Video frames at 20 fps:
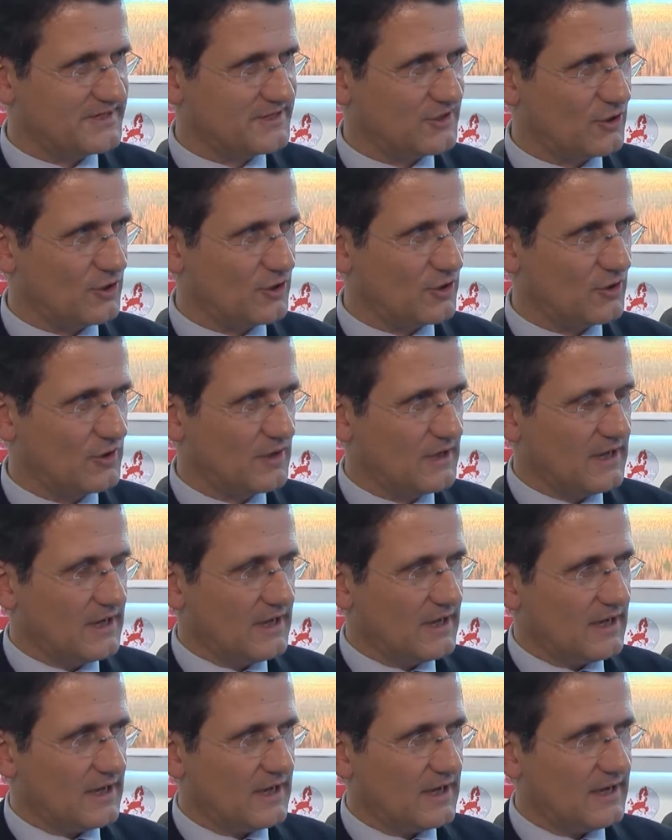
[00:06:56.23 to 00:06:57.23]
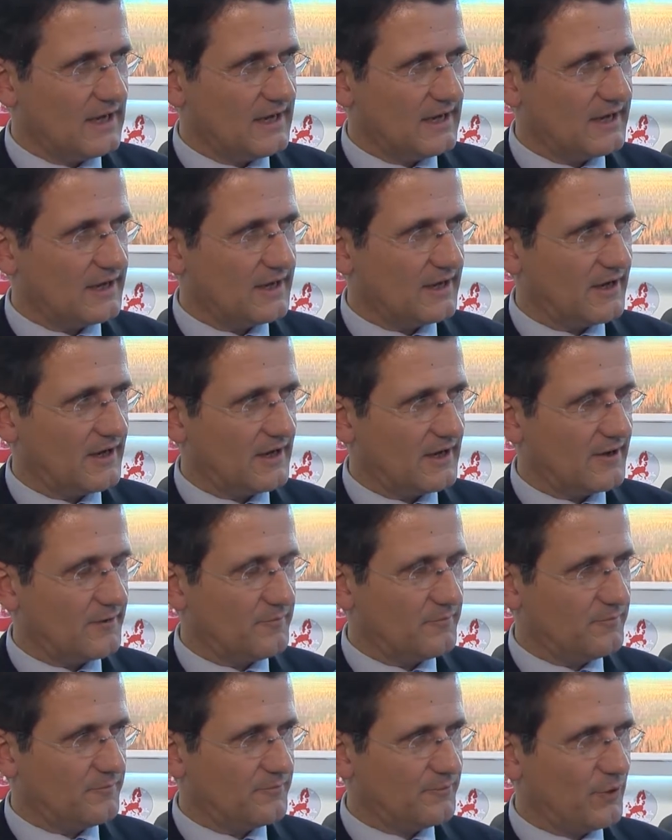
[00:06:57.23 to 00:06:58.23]
So
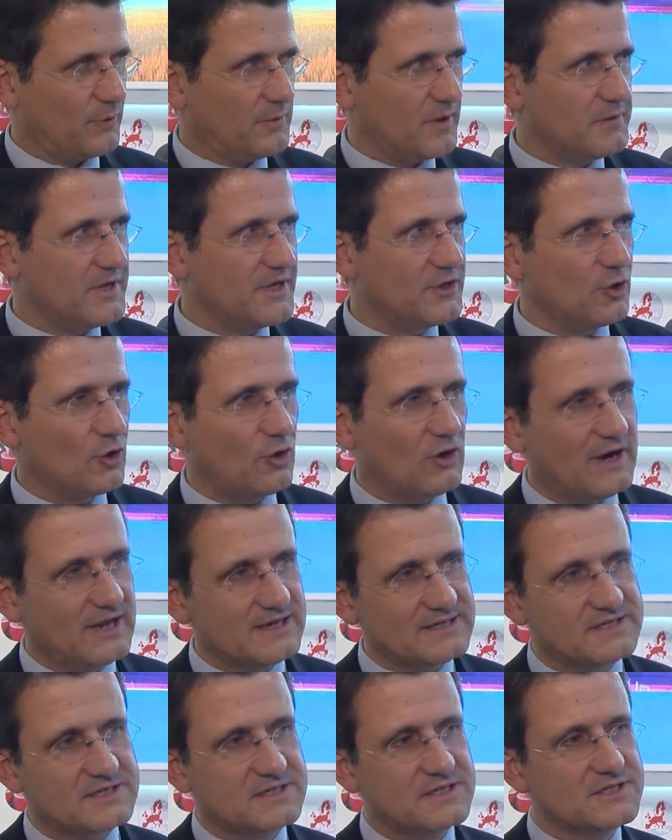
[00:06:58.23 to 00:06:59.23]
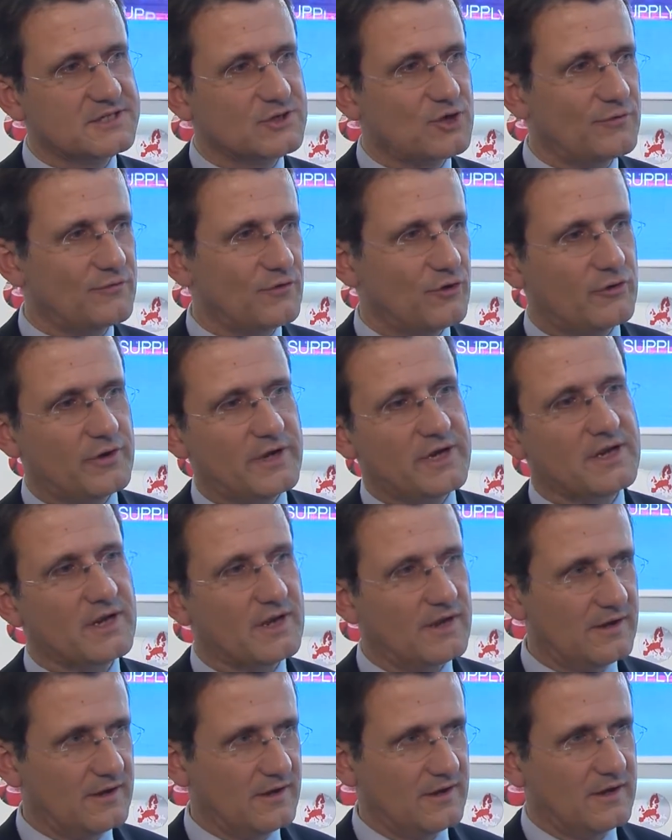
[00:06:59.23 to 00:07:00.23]
probably you're less
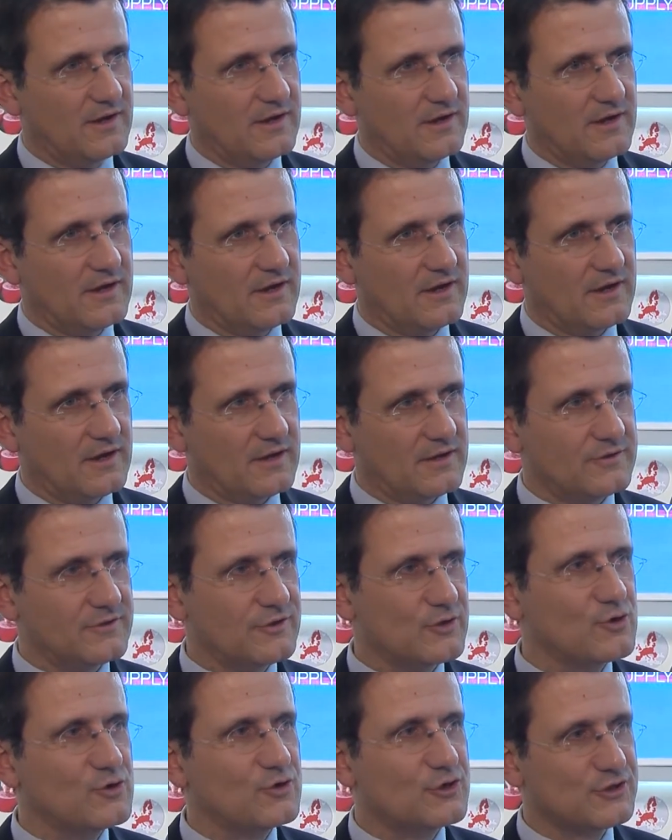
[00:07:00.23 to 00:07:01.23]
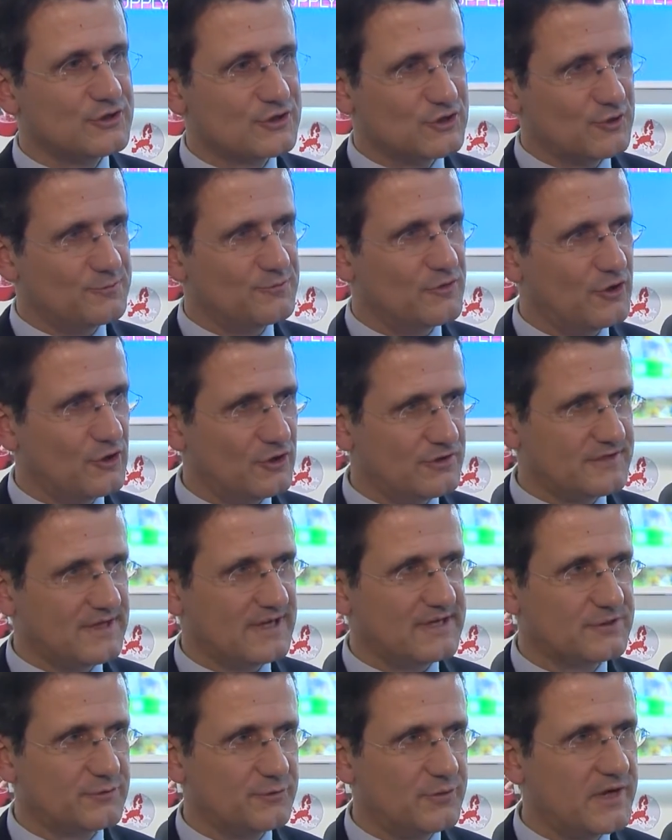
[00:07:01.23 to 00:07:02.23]
discovering new customers
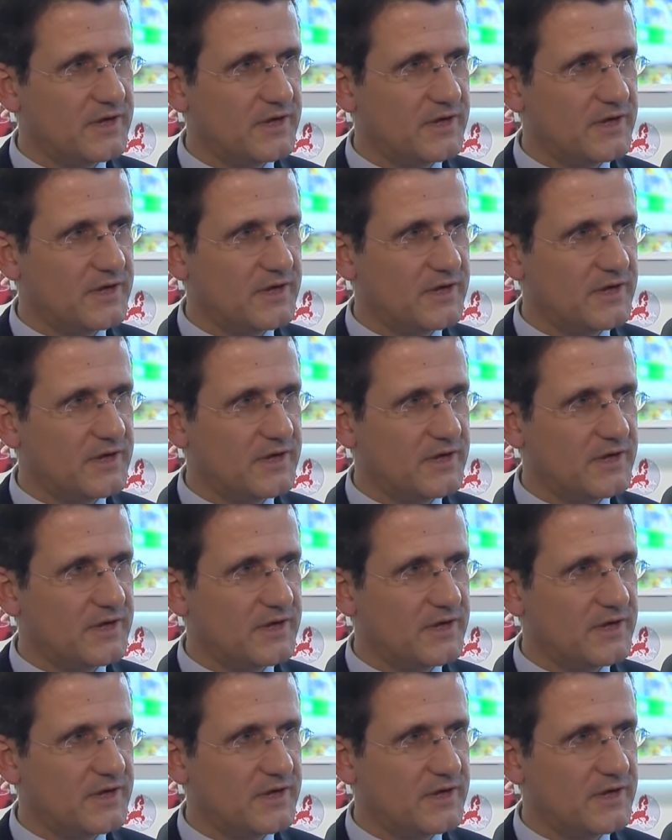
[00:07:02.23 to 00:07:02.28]
that